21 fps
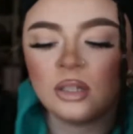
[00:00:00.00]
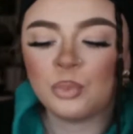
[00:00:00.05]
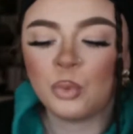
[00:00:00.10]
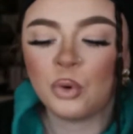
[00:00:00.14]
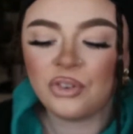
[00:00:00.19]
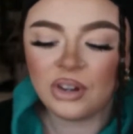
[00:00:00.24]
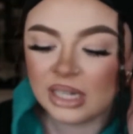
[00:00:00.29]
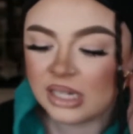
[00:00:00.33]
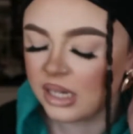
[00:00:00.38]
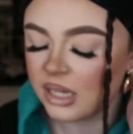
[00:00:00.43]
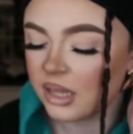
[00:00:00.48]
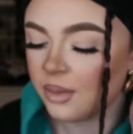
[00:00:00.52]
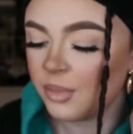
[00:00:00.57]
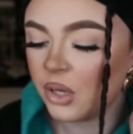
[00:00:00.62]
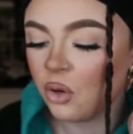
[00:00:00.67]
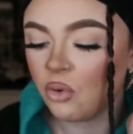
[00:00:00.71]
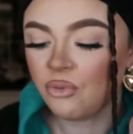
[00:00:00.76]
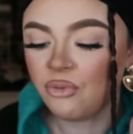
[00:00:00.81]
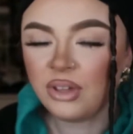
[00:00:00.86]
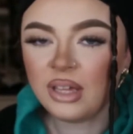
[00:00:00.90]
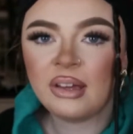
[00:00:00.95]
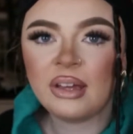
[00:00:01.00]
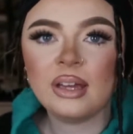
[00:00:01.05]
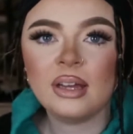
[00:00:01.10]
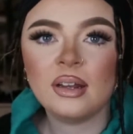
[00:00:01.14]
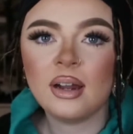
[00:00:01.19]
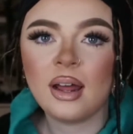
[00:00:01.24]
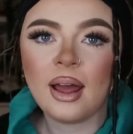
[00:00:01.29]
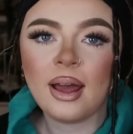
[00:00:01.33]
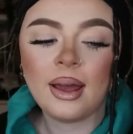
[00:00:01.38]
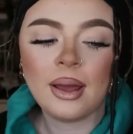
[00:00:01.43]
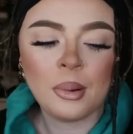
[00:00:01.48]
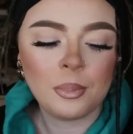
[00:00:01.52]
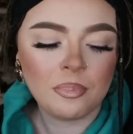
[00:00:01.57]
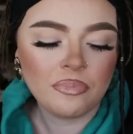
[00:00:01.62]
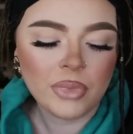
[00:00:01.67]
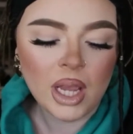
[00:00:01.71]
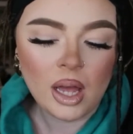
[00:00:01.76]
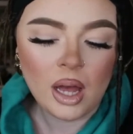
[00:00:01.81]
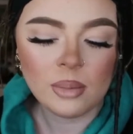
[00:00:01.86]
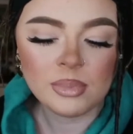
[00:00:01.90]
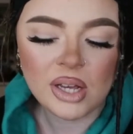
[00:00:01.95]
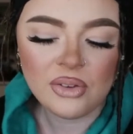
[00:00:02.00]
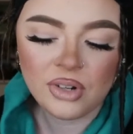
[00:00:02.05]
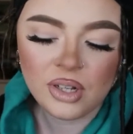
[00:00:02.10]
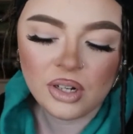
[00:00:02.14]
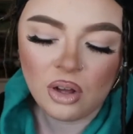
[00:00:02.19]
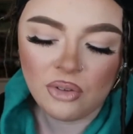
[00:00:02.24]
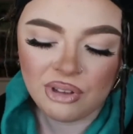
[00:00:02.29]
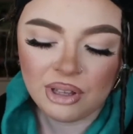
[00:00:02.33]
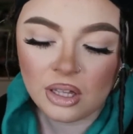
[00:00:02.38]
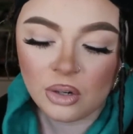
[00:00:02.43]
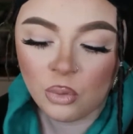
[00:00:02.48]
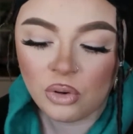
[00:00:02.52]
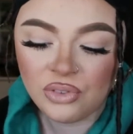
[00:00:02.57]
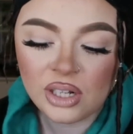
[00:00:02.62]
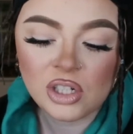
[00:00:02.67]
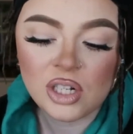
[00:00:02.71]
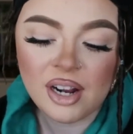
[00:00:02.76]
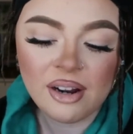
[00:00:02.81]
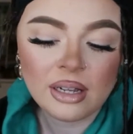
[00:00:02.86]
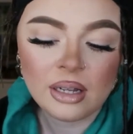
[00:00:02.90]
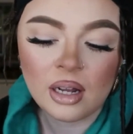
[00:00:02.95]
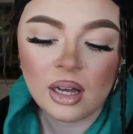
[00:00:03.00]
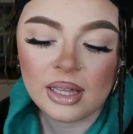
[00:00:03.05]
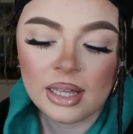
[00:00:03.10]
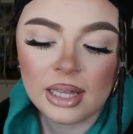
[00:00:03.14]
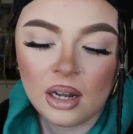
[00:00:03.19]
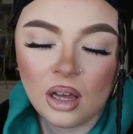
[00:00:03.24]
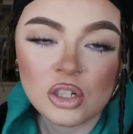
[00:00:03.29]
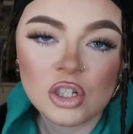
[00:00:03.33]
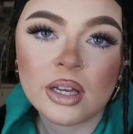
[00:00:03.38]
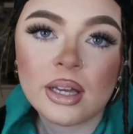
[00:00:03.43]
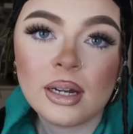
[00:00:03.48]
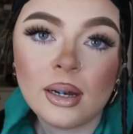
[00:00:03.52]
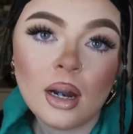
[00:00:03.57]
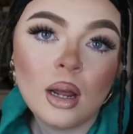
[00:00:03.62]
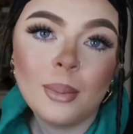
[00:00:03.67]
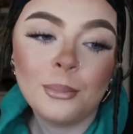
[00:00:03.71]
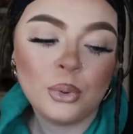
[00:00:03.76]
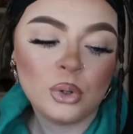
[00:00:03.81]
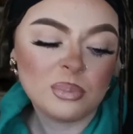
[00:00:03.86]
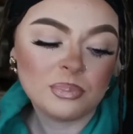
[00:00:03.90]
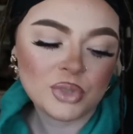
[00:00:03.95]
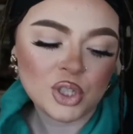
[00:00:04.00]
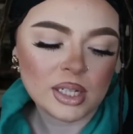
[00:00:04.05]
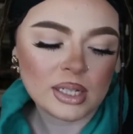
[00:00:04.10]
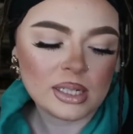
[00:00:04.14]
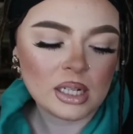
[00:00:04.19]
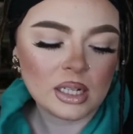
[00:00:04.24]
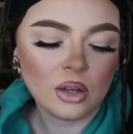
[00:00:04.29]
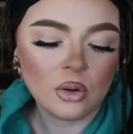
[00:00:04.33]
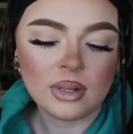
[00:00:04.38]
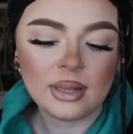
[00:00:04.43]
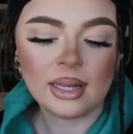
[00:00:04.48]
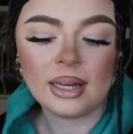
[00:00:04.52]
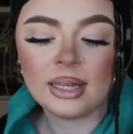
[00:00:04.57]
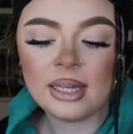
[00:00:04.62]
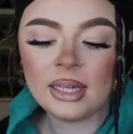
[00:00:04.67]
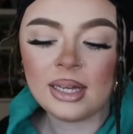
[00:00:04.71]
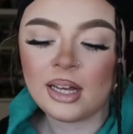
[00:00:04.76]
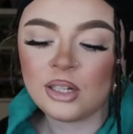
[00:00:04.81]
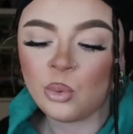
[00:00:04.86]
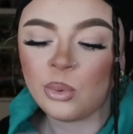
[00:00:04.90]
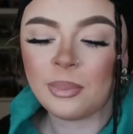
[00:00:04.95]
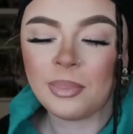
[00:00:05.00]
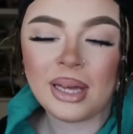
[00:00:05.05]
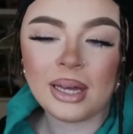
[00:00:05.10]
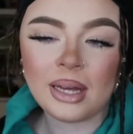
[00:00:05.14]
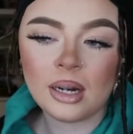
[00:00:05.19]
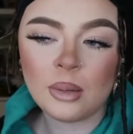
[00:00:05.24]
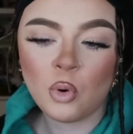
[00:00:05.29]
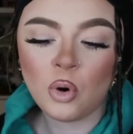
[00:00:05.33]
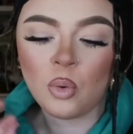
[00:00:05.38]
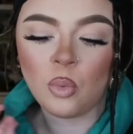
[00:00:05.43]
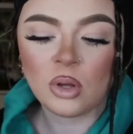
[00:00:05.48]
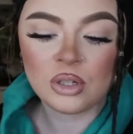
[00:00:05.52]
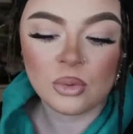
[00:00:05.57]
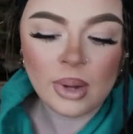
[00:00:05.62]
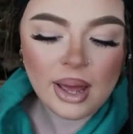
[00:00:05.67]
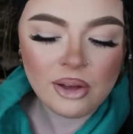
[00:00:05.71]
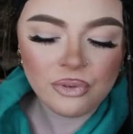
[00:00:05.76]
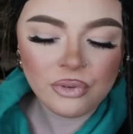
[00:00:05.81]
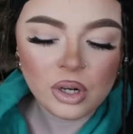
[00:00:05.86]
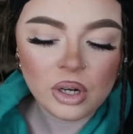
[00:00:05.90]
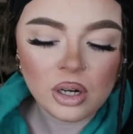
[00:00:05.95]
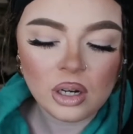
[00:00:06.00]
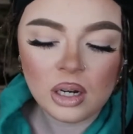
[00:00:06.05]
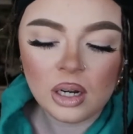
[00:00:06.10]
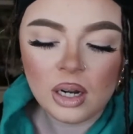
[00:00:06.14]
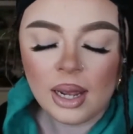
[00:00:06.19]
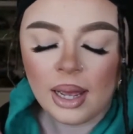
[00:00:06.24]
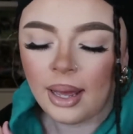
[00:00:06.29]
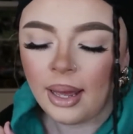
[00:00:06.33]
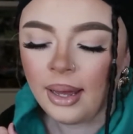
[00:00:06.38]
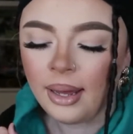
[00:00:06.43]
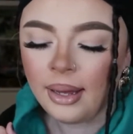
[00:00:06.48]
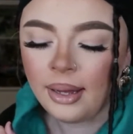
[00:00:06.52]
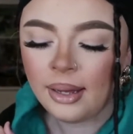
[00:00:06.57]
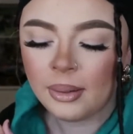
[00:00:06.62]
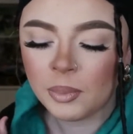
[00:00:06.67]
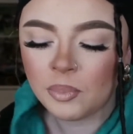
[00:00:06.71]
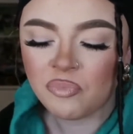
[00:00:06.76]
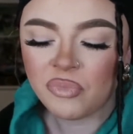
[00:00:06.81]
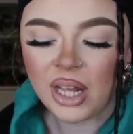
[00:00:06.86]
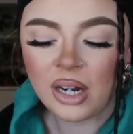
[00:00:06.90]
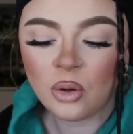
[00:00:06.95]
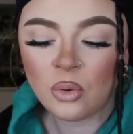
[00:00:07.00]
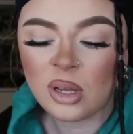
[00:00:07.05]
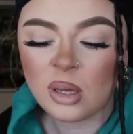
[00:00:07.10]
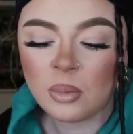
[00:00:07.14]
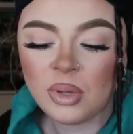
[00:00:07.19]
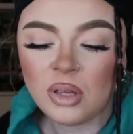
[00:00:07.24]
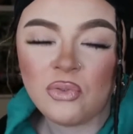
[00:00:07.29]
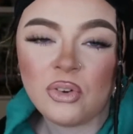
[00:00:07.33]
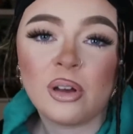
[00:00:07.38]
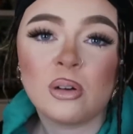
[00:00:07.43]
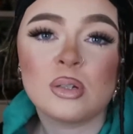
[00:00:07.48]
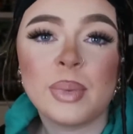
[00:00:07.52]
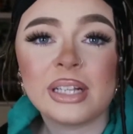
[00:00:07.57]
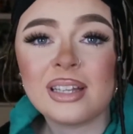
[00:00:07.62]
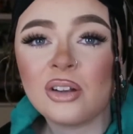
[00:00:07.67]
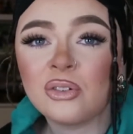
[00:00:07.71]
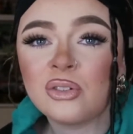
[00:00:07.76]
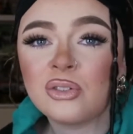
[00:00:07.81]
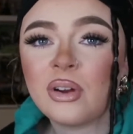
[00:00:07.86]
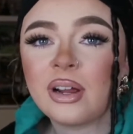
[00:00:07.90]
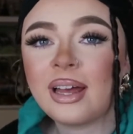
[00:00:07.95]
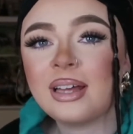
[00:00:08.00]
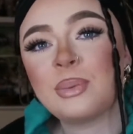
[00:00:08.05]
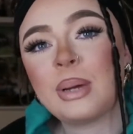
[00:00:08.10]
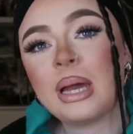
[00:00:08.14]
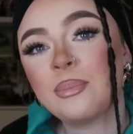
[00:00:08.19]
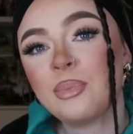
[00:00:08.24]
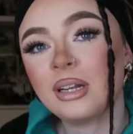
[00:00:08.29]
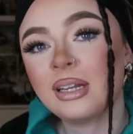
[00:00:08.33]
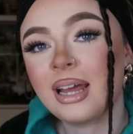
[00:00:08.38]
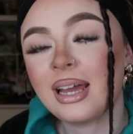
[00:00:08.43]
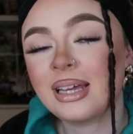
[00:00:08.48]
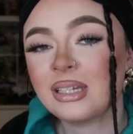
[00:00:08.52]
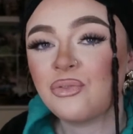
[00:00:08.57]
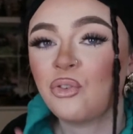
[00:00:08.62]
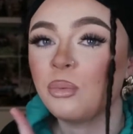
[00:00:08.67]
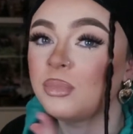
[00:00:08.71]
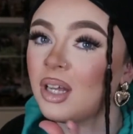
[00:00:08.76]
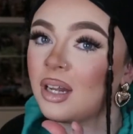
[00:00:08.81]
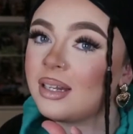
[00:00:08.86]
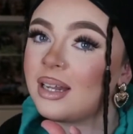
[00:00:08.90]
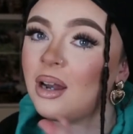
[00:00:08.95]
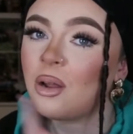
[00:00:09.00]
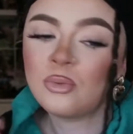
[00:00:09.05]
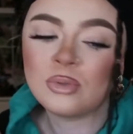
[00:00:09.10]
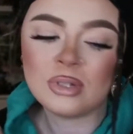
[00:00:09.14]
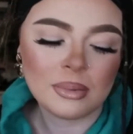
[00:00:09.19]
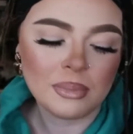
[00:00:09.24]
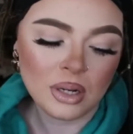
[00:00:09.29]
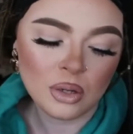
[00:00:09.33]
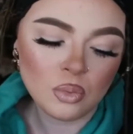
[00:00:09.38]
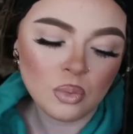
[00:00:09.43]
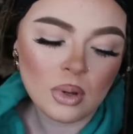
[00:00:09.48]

more realistic than me going vegan. I'm definitely not vegan nor vegetarian. I eat a lot of chicken, but chicken's like the only thing I eat. I don't eat pig anymore whatsoever. And I only eat beef when I go to McDonald's, or I get spaghetti bolognese from Donatello's in Minute.